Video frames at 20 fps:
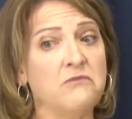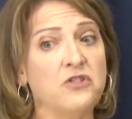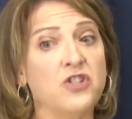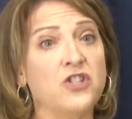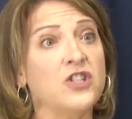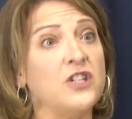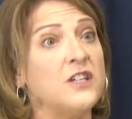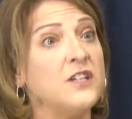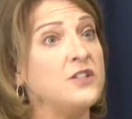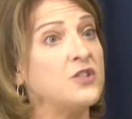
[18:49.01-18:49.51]

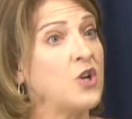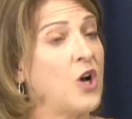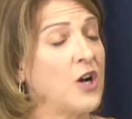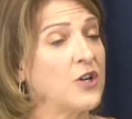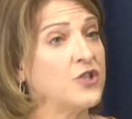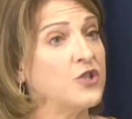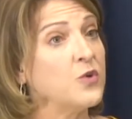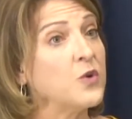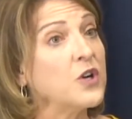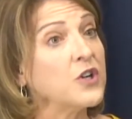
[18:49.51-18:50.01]
she
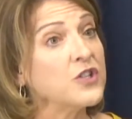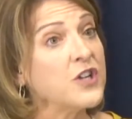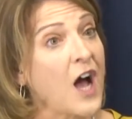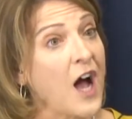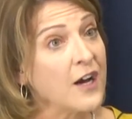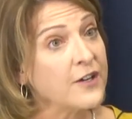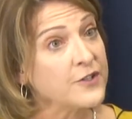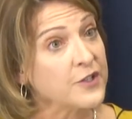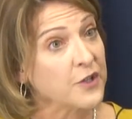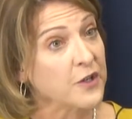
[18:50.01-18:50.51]
talked to her
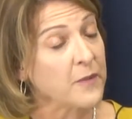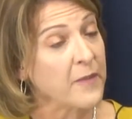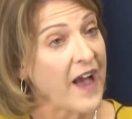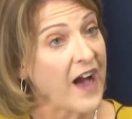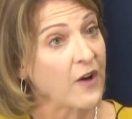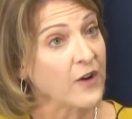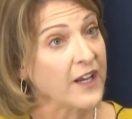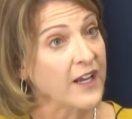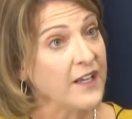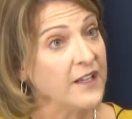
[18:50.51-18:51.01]
doctor
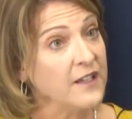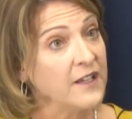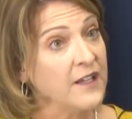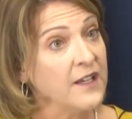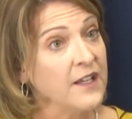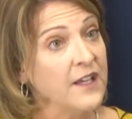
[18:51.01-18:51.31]
about it,